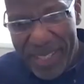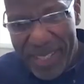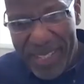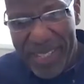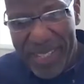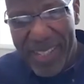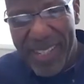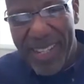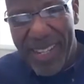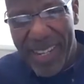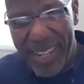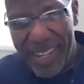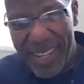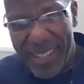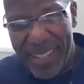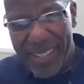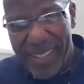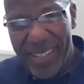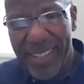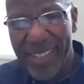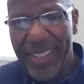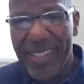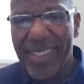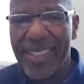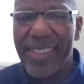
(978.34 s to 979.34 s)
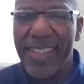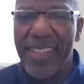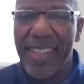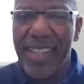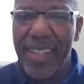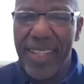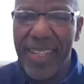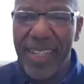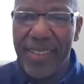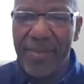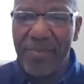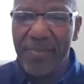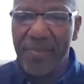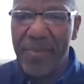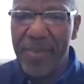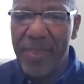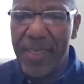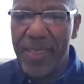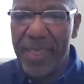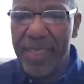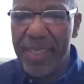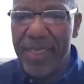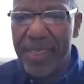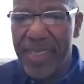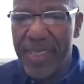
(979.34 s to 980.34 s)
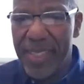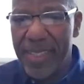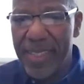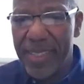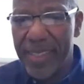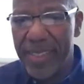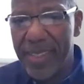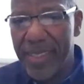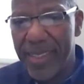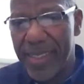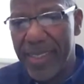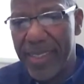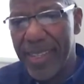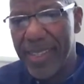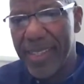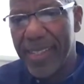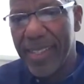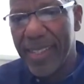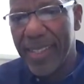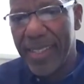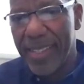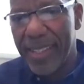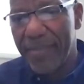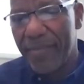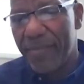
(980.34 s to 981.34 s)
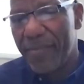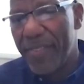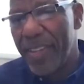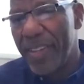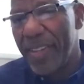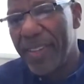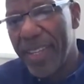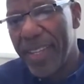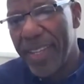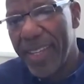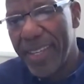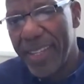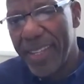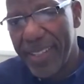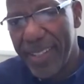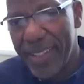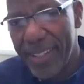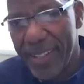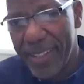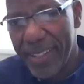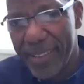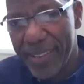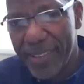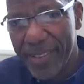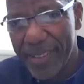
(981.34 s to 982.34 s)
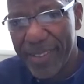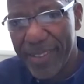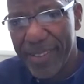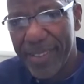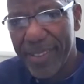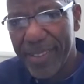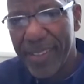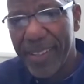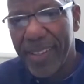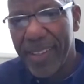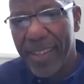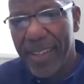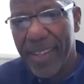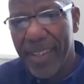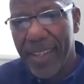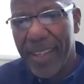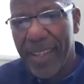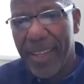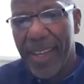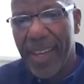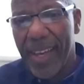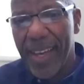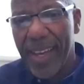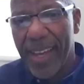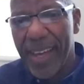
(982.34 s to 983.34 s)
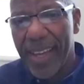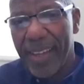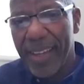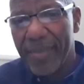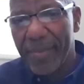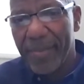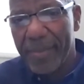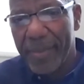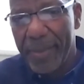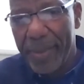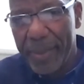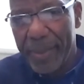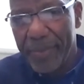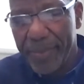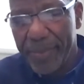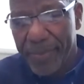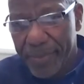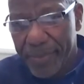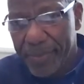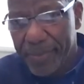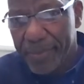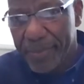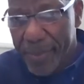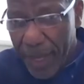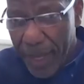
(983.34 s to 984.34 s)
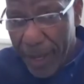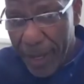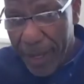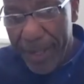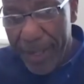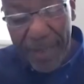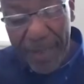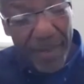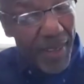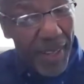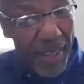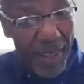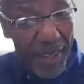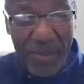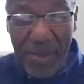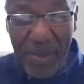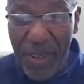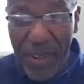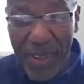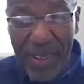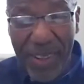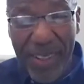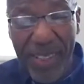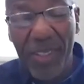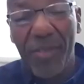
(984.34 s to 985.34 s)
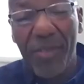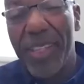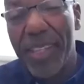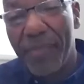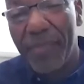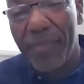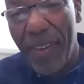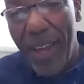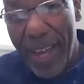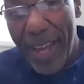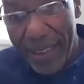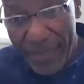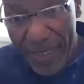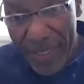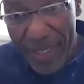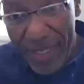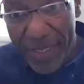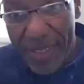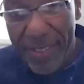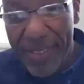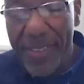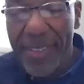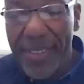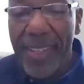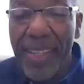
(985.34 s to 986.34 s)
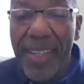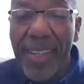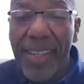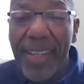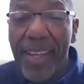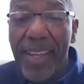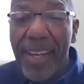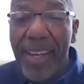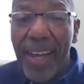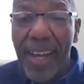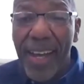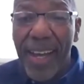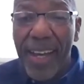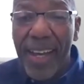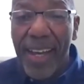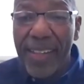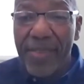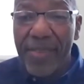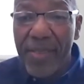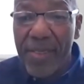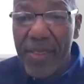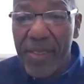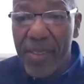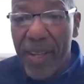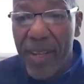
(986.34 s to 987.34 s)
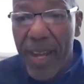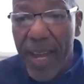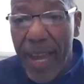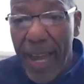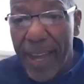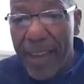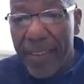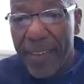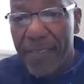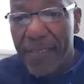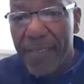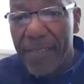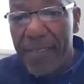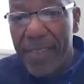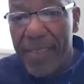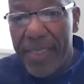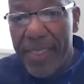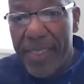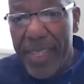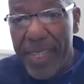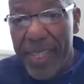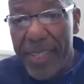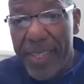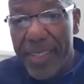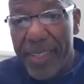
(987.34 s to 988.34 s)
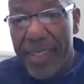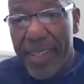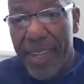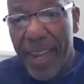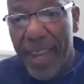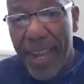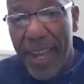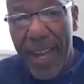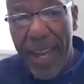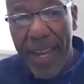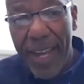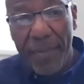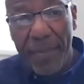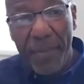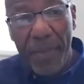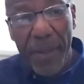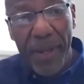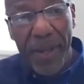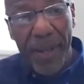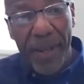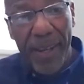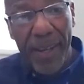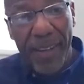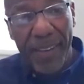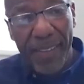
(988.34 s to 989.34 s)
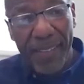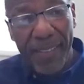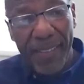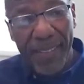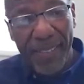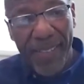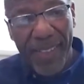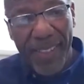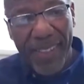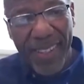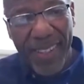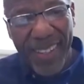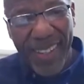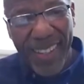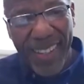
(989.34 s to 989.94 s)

by these changes um, in, in, essentially 15 years. Um, uh, I'm sorry, 25 years. Uh, you have these type of,